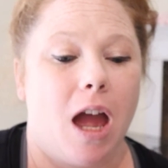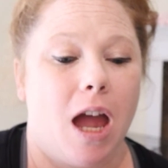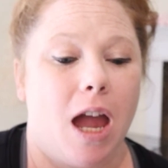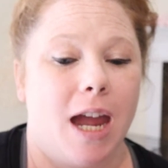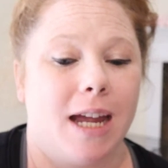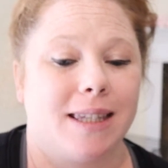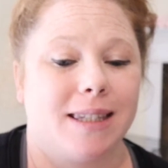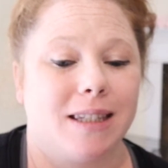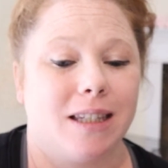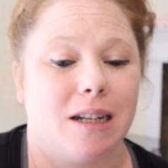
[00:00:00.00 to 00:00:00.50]

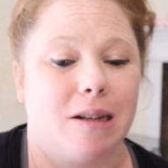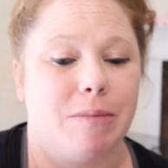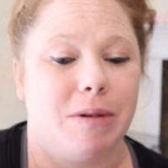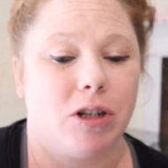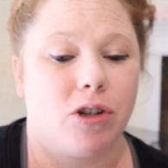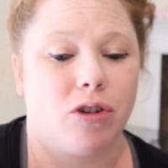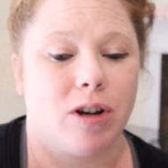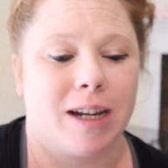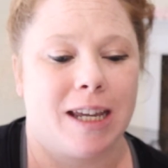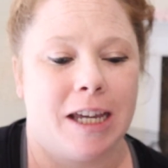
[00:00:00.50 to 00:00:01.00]
It's a little bit
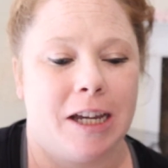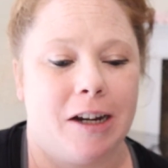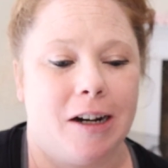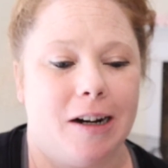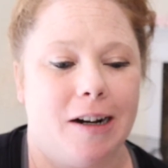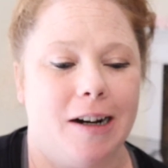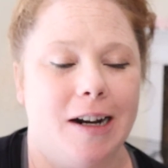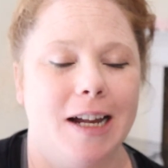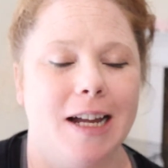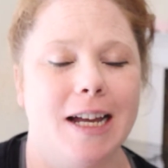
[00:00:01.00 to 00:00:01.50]

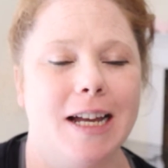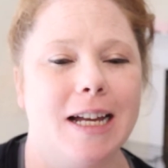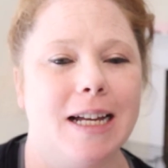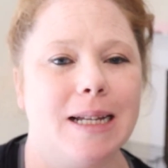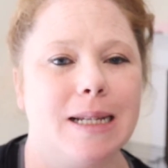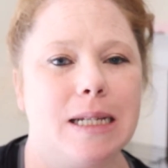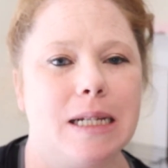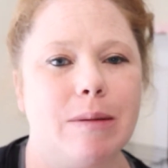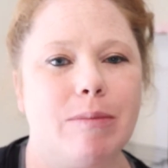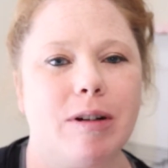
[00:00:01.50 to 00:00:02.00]
trickier
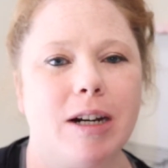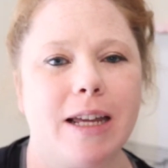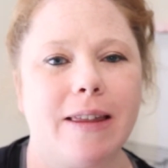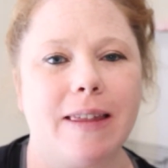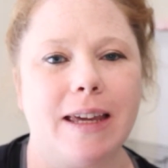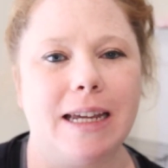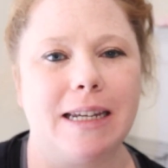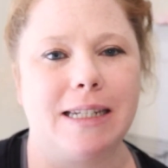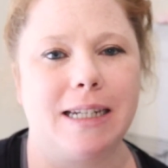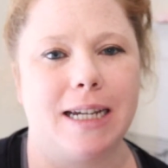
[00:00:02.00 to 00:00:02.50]
to bring
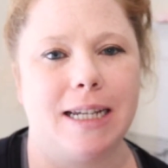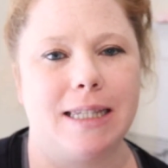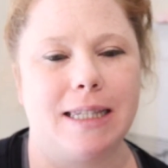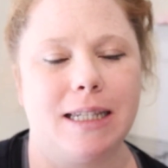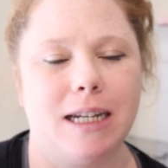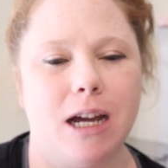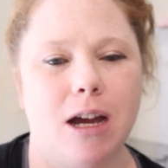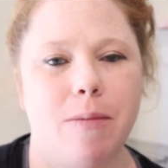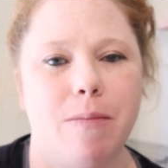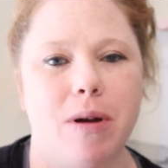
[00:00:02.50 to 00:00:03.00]
like diced
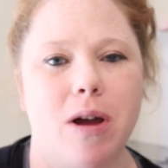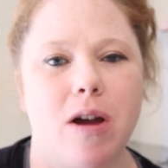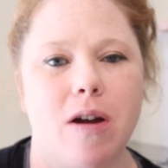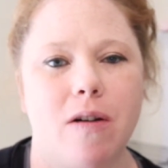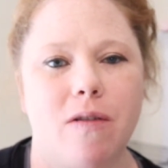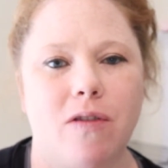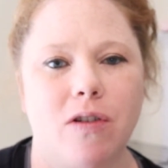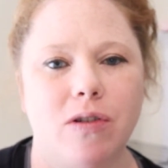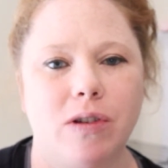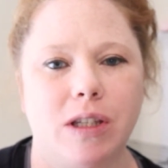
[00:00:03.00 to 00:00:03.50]
up
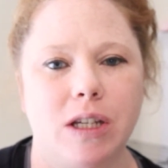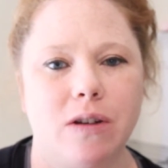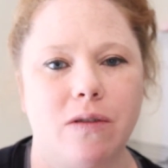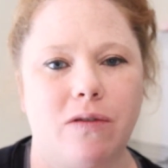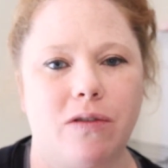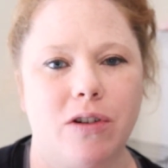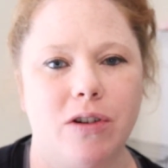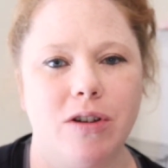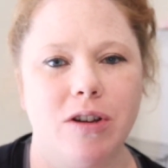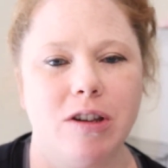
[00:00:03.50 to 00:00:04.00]
frozen
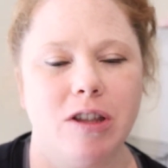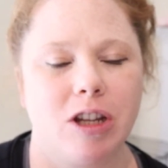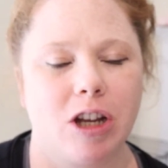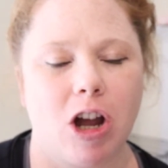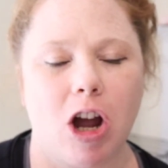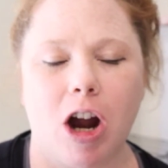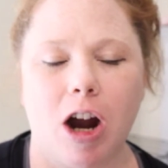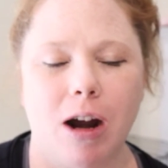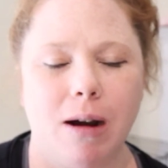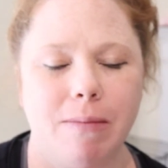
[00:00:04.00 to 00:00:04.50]
fruit in the
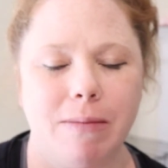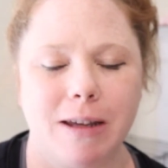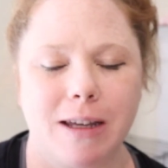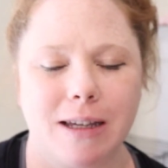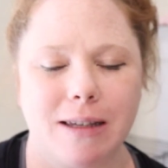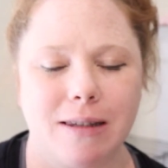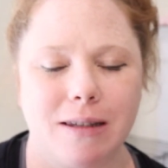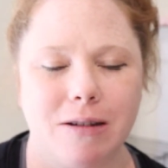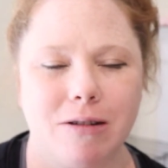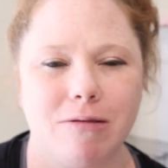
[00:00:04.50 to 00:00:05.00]
car
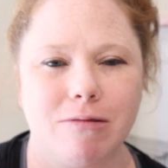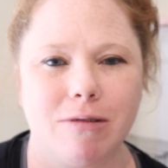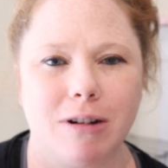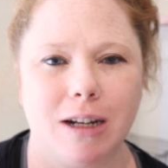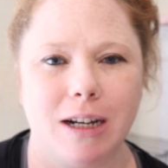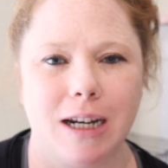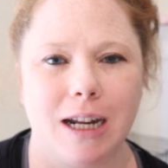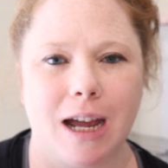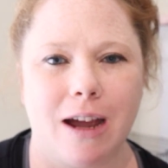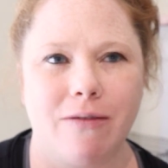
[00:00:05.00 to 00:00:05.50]
because you don't
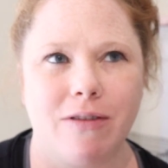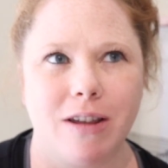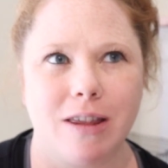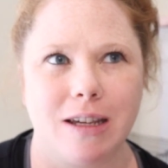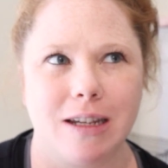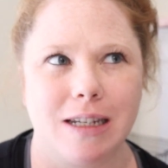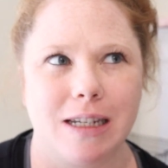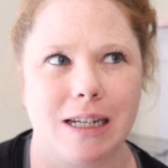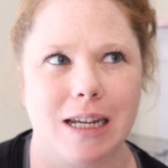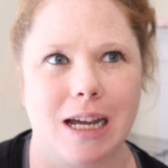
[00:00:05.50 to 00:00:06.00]
want
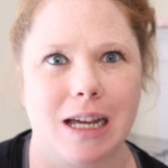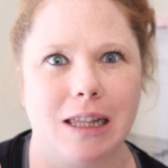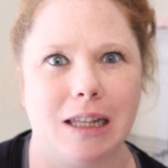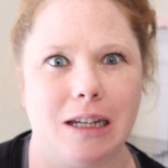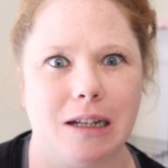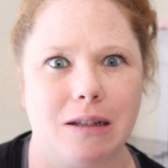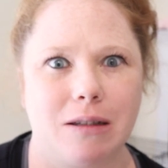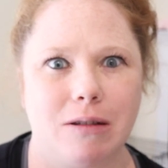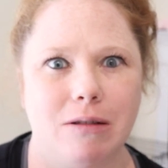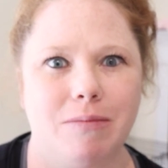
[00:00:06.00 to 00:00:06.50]
everything to get
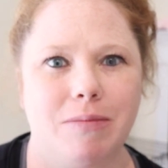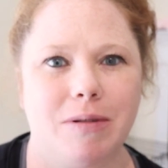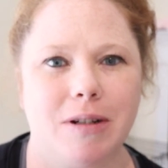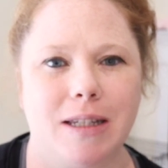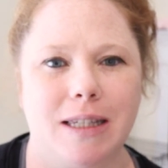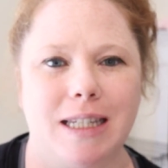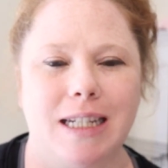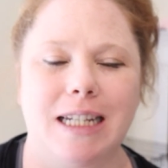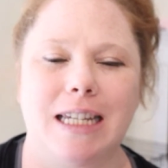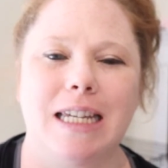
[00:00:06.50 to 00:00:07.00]
like super
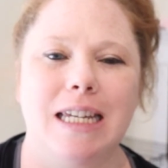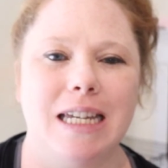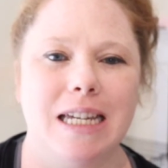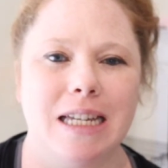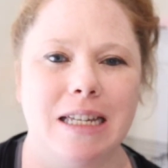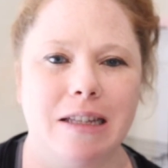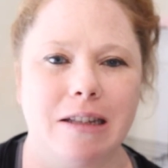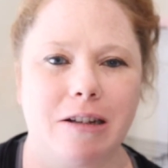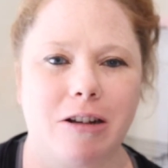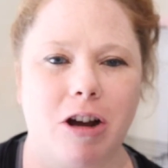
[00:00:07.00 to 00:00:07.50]
sticky
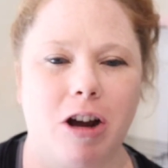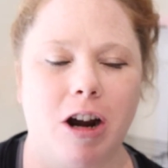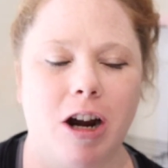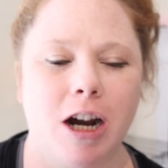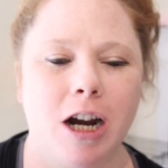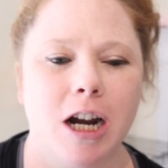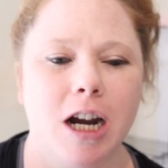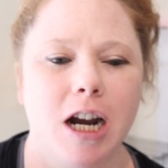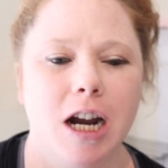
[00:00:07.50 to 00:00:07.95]
in the car.